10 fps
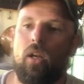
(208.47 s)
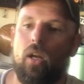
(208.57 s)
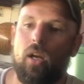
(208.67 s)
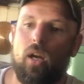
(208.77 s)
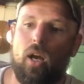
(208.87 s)

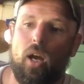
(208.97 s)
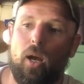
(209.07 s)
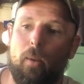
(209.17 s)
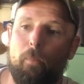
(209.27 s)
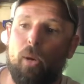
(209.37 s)

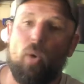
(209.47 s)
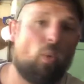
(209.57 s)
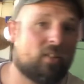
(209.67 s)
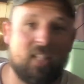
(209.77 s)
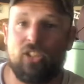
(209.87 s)
But
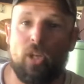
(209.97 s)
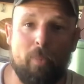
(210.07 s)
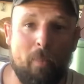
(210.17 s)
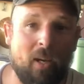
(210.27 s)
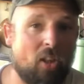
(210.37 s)
once I jump
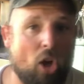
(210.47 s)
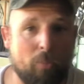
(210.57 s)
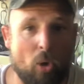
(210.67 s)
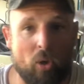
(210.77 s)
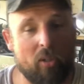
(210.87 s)
on my
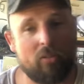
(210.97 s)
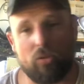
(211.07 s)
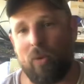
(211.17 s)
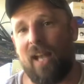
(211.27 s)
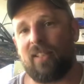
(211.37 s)
lawnmower, it's a
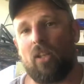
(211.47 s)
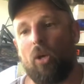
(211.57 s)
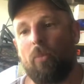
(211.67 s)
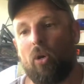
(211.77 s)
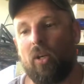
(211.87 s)
riding
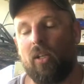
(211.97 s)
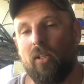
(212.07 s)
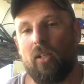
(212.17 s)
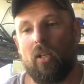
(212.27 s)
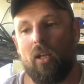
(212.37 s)
lawnmower,
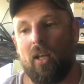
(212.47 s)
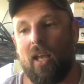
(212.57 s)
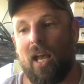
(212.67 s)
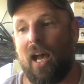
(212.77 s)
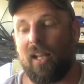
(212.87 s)

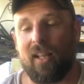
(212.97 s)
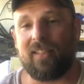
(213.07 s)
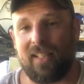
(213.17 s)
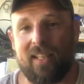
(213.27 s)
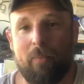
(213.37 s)
I like
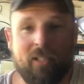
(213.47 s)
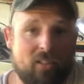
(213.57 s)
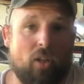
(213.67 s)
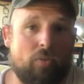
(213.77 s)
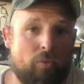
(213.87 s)
to get
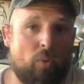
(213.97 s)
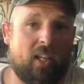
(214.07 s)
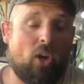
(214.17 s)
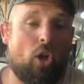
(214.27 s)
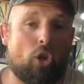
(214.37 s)
myself what I
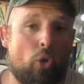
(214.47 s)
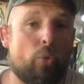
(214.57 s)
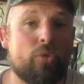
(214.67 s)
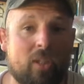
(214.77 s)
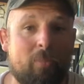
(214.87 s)
call a
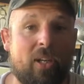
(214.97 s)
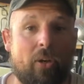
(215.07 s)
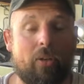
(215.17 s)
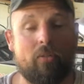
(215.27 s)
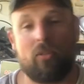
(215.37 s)
cruising
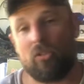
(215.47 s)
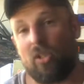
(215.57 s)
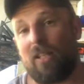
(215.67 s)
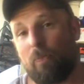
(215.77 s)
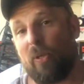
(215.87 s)
beer. So
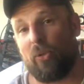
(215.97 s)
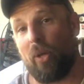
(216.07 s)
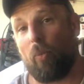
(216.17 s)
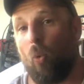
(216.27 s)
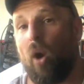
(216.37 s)
that's beer
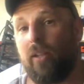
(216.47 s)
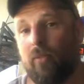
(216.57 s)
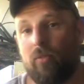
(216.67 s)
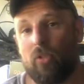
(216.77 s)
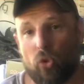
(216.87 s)
number 1,
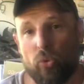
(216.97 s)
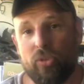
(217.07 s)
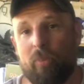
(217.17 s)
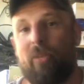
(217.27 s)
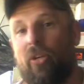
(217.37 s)
the
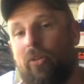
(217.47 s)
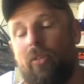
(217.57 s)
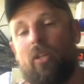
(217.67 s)
cruising beer.